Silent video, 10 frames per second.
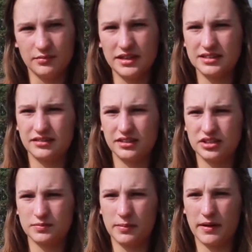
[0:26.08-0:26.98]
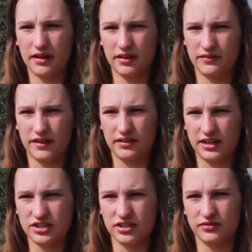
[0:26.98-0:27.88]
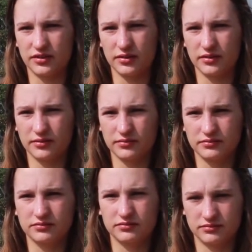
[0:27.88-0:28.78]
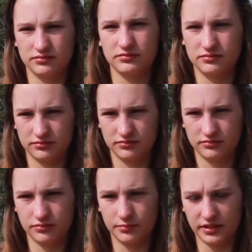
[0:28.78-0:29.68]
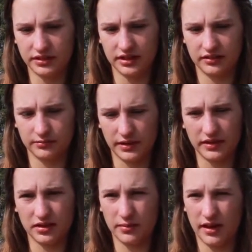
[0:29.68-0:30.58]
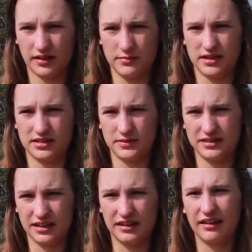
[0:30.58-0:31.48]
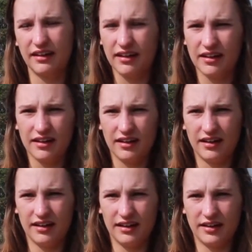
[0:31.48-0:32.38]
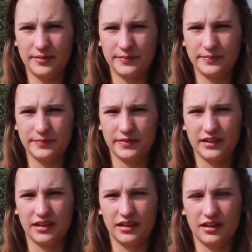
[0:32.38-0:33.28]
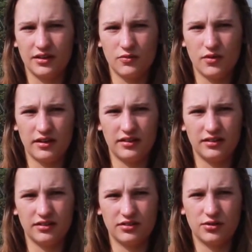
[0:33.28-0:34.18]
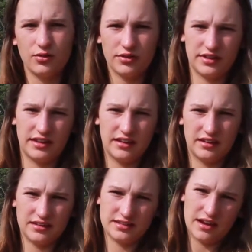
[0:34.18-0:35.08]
basically just preparing foundation for building by the Nepali men to be done. Um, one cool thing is